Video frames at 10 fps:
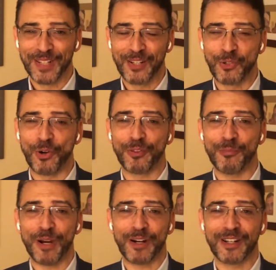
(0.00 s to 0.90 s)
North
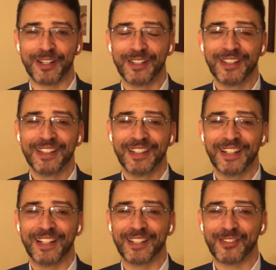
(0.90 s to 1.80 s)
American
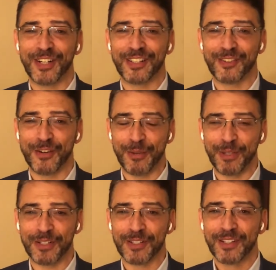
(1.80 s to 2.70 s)
trade
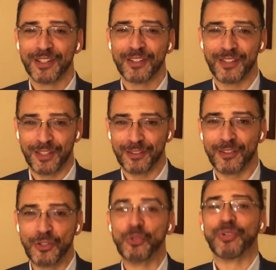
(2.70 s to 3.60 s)
agreement, the
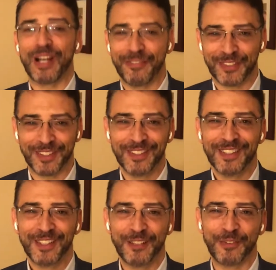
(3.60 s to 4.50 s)
new NAFTA,
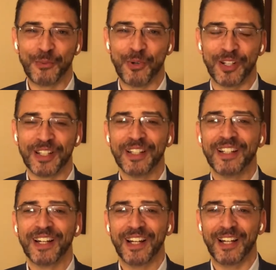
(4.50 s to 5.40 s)
if you want,
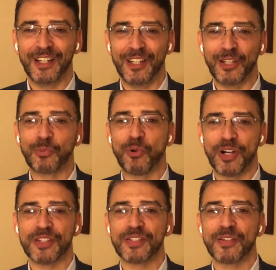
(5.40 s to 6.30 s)
it
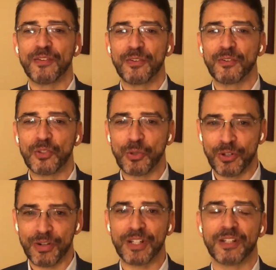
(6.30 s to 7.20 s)
was to a
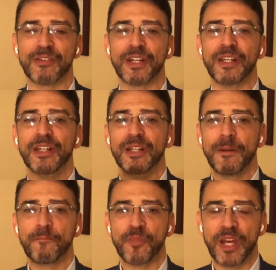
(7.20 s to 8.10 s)
great degree
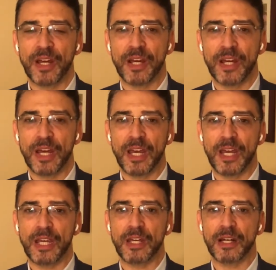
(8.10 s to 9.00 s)

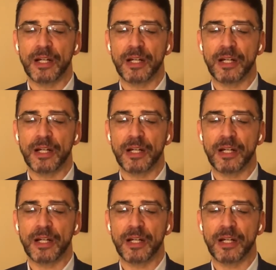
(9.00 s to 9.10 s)
a